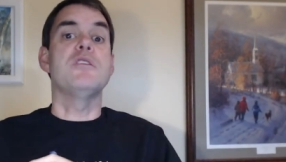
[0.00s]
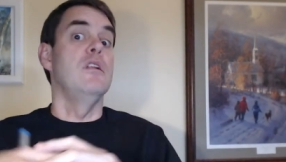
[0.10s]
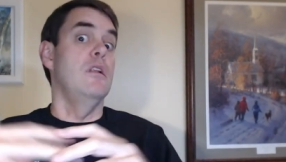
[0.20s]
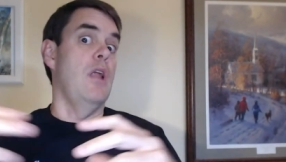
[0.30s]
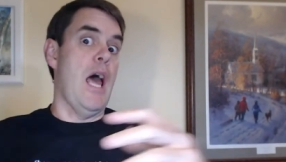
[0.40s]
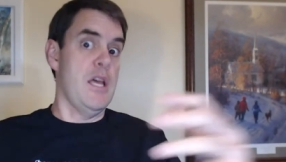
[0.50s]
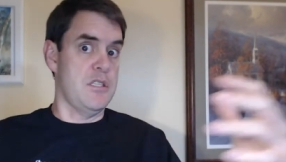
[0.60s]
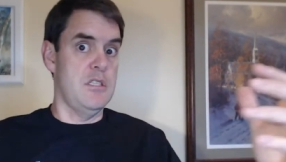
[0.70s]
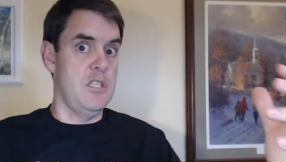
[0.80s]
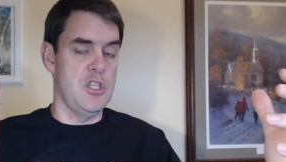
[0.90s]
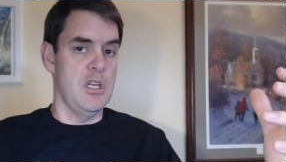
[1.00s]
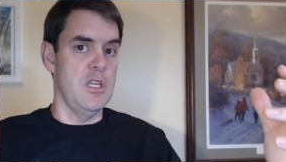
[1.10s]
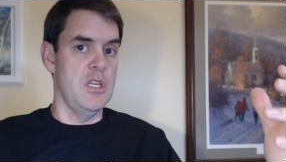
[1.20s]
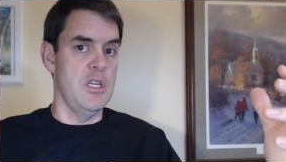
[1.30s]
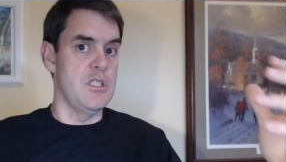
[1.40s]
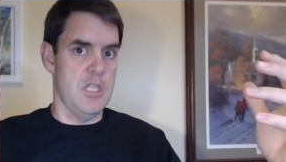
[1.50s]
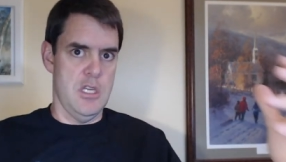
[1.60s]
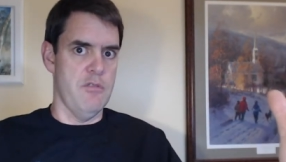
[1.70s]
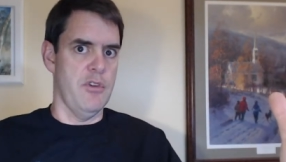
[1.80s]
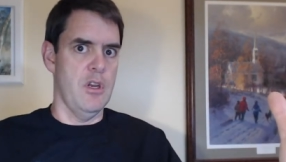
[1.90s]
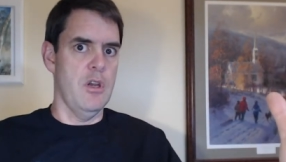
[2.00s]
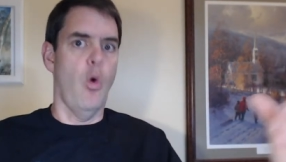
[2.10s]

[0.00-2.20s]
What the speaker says: the last digit is even, or